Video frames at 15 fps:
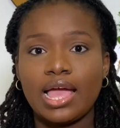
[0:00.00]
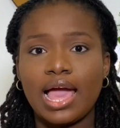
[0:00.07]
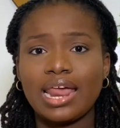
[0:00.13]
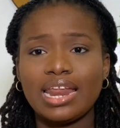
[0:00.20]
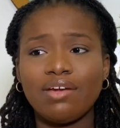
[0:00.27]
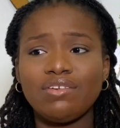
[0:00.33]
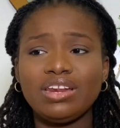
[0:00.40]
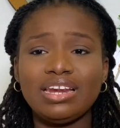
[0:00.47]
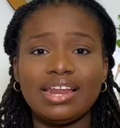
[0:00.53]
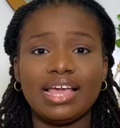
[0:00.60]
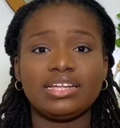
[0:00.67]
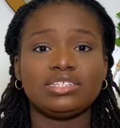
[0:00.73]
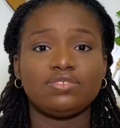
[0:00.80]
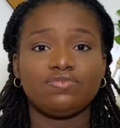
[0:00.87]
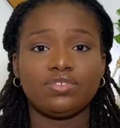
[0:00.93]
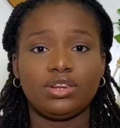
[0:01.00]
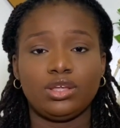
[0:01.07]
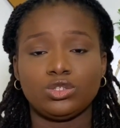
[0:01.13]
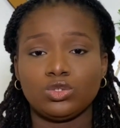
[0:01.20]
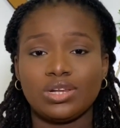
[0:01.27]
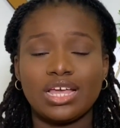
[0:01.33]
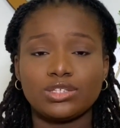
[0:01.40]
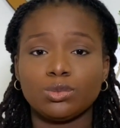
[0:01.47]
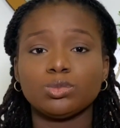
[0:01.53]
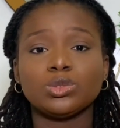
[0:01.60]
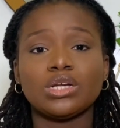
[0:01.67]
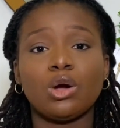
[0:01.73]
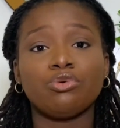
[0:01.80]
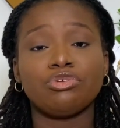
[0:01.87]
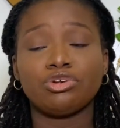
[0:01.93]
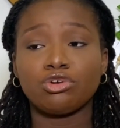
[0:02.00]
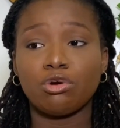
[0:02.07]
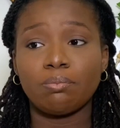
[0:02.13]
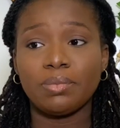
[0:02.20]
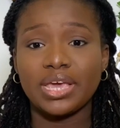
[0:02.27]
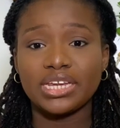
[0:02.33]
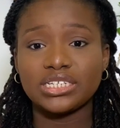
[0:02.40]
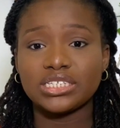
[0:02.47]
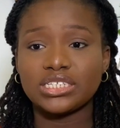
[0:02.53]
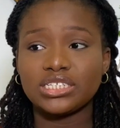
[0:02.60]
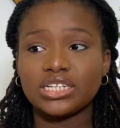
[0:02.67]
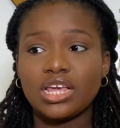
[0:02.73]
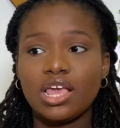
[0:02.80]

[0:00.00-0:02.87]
and I really like the feeling. So that's something I would recommend